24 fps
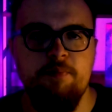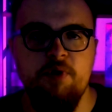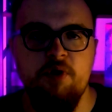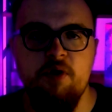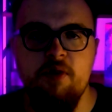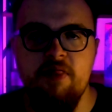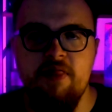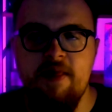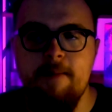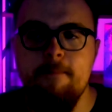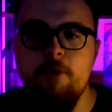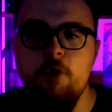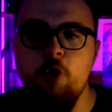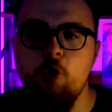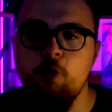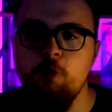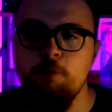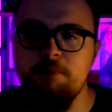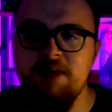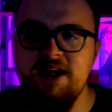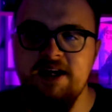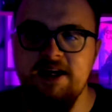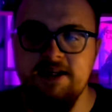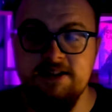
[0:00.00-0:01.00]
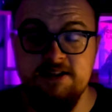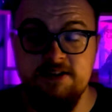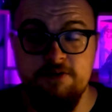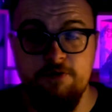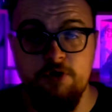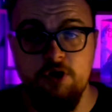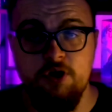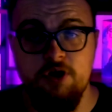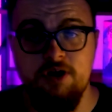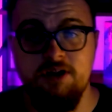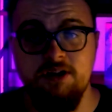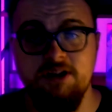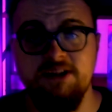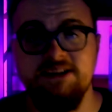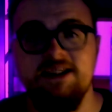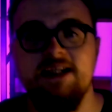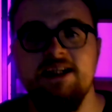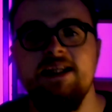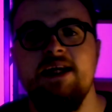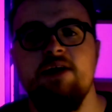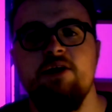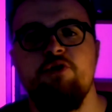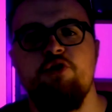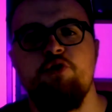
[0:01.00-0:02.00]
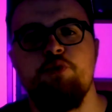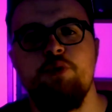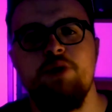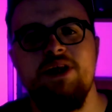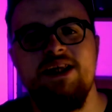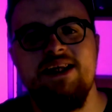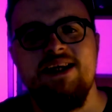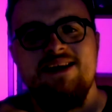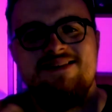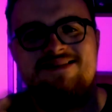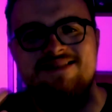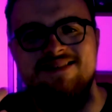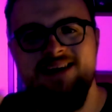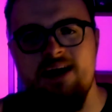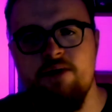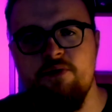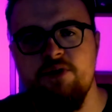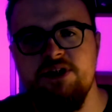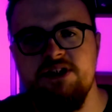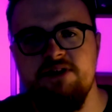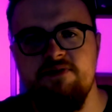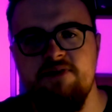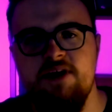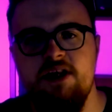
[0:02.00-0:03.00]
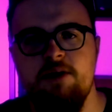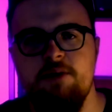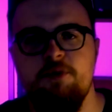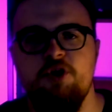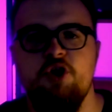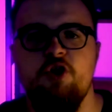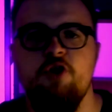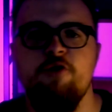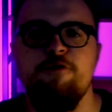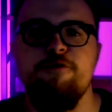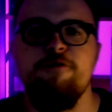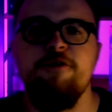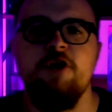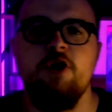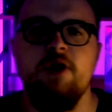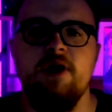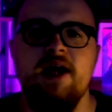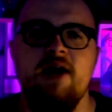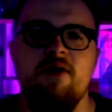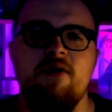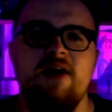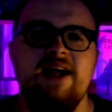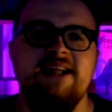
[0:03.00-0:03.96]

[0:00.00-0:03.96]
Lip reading: but them all being different colours allows this really nice narrative element of figuring out